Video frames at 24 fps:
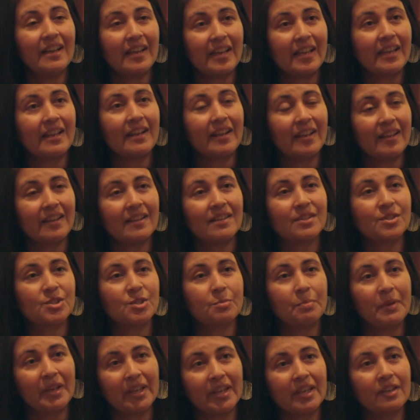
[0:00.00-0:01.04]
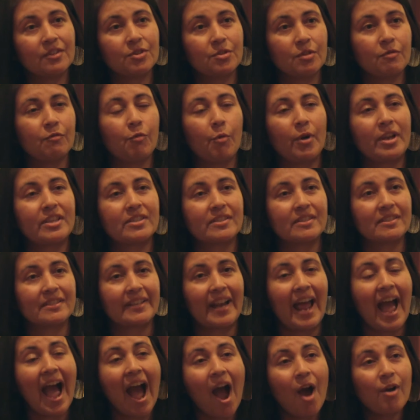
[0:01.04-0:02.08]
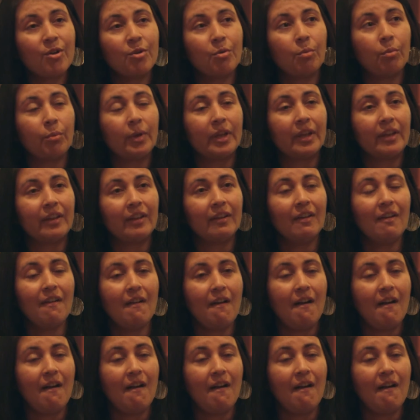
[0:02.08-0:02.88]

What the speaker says: It is speaking to the voices, and how do we